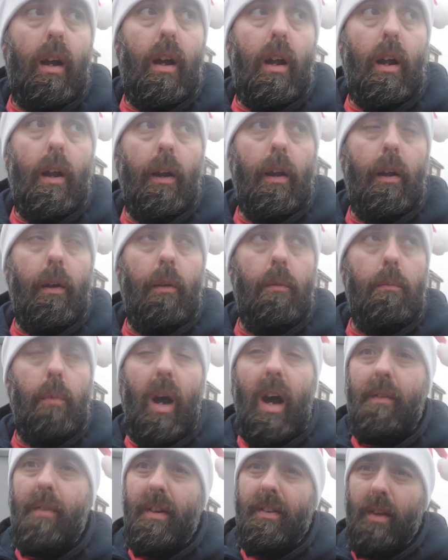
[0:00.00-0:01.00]

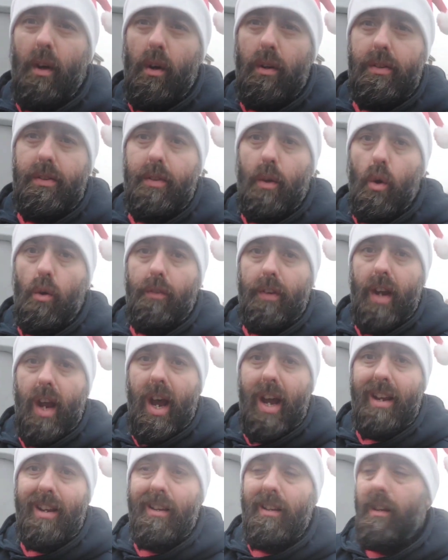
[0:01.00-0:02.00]
I've had that on
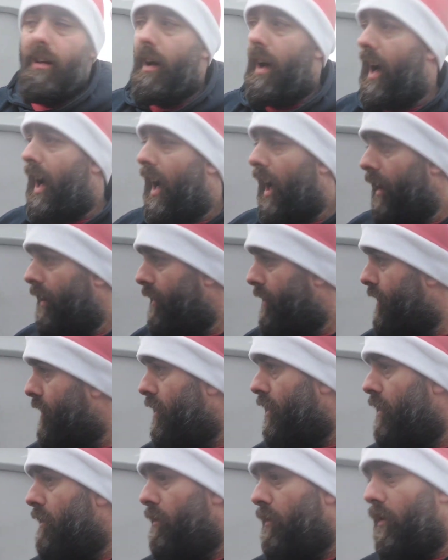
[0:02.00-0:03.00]
overnight, and
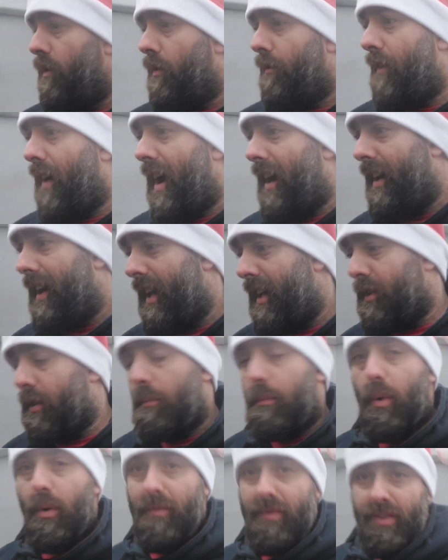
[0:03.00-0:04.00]
the van is
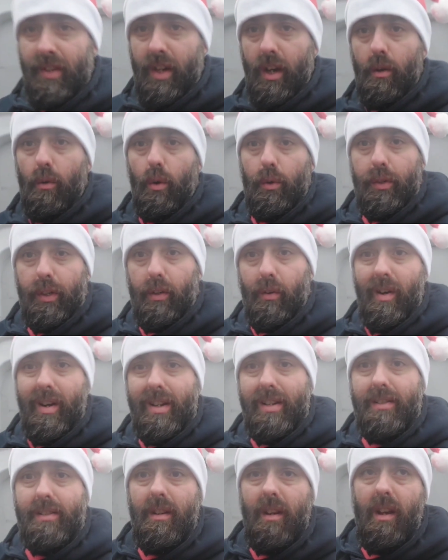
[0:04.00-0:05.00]
above 0
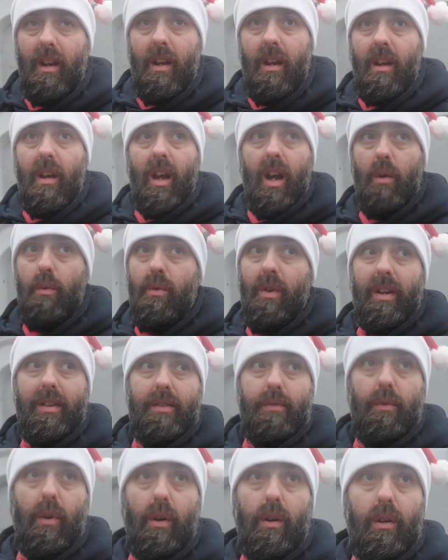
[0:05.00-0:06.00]
degrees. I'm
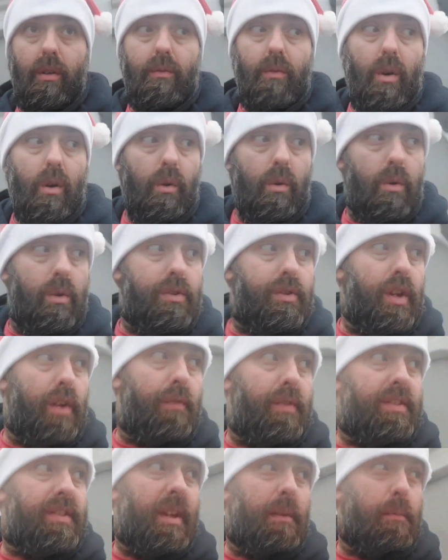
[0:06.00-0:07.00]
ready to rock and roll.
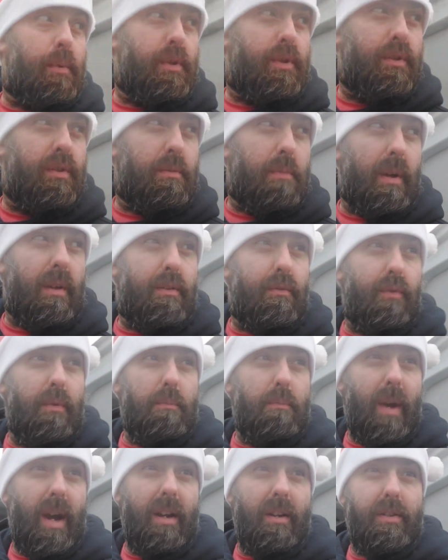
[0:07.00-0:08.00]
Surface temperature is about
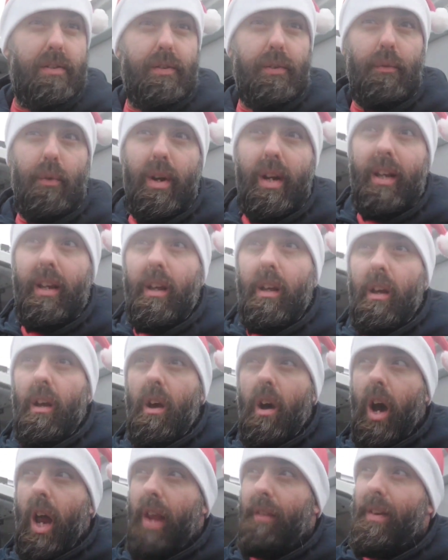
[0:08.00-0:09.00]
-3,
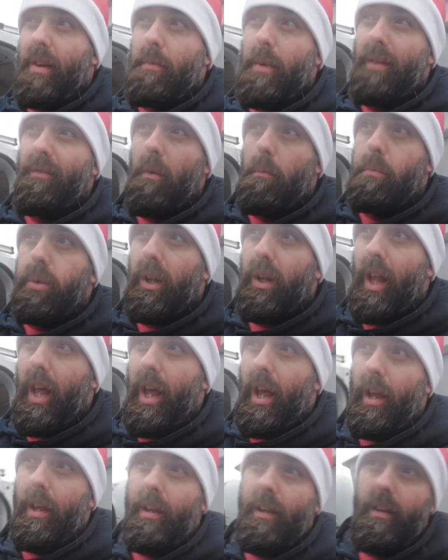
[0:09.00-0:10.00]
and I've had a bit of a
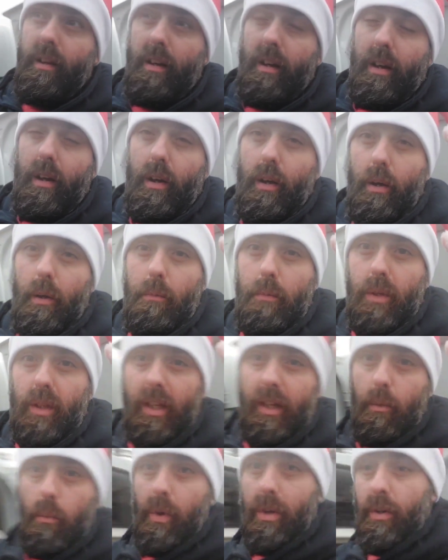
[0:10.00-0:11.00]
play
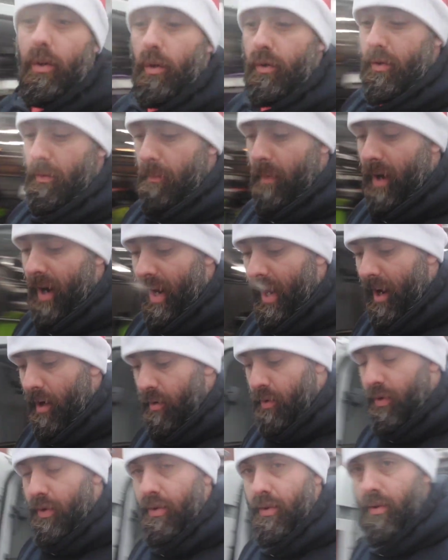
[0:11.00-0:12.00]
cleaning windows on my
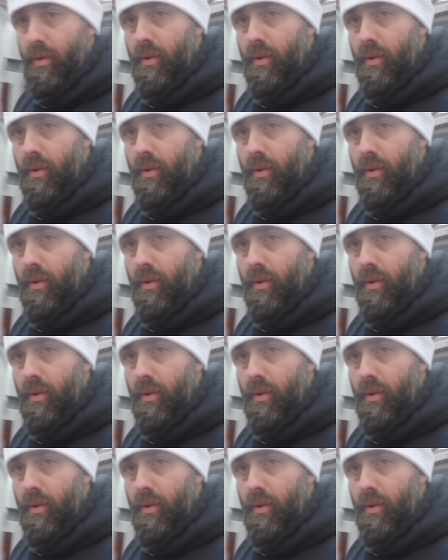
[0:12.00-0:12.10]
house,